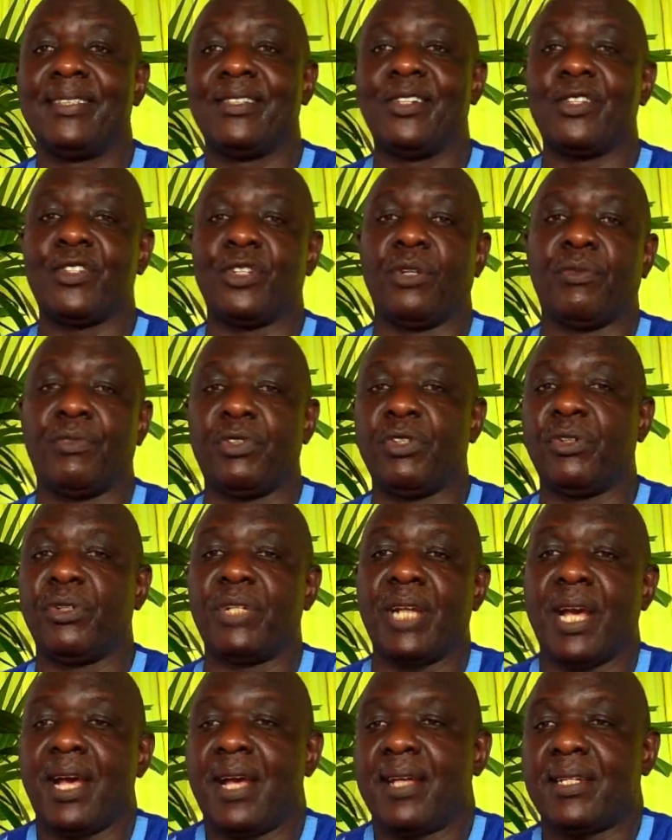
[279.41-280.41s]
those of you
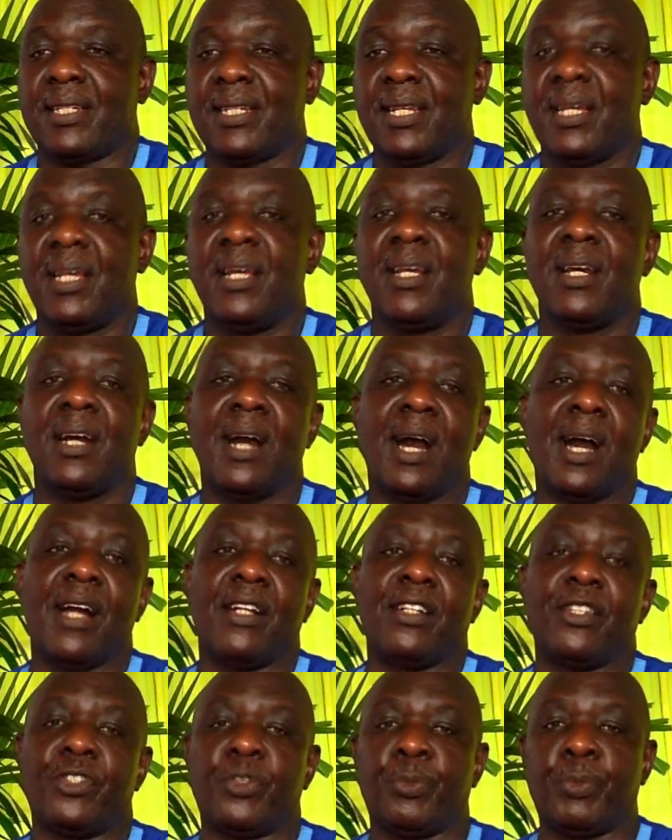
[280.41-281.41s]
that
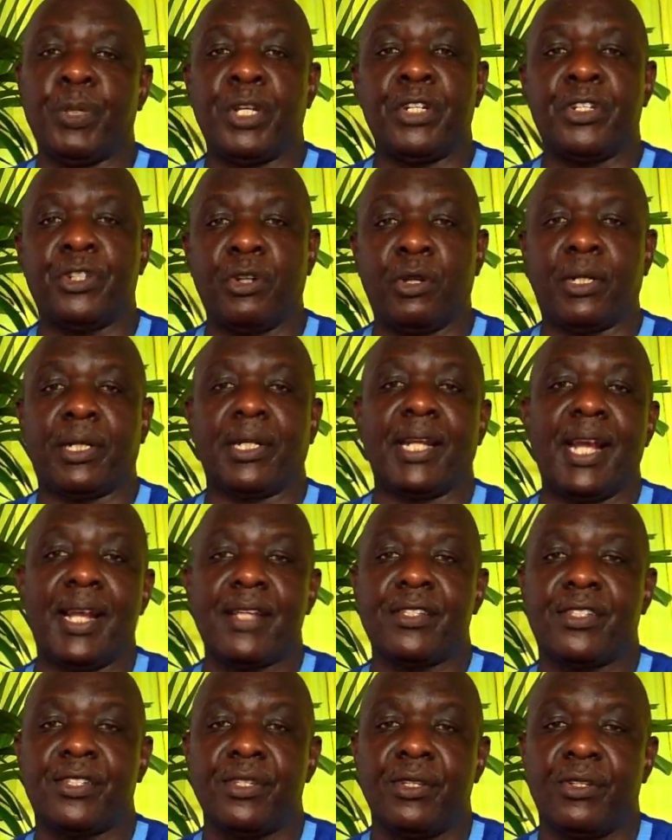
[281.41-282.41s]
are in the spiritual
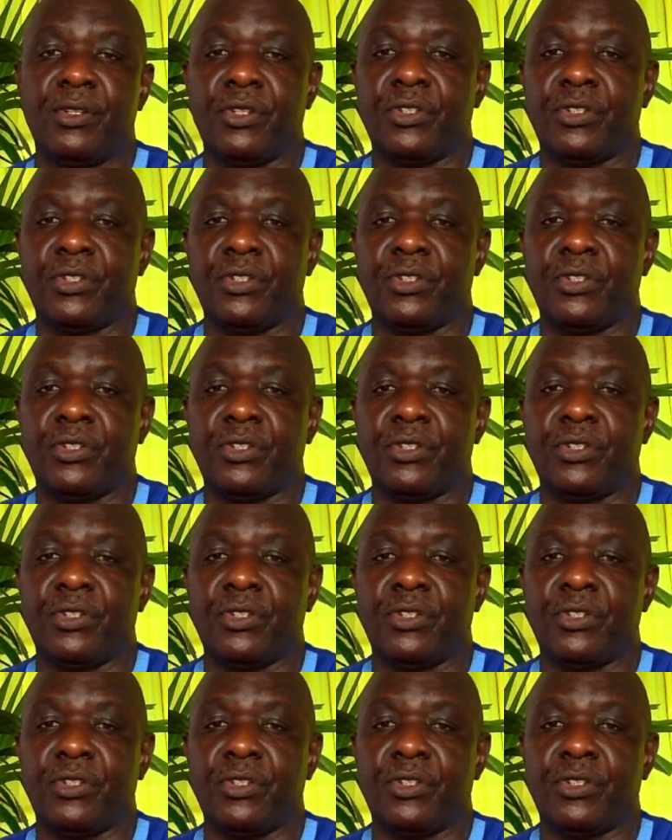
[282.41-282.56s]
class,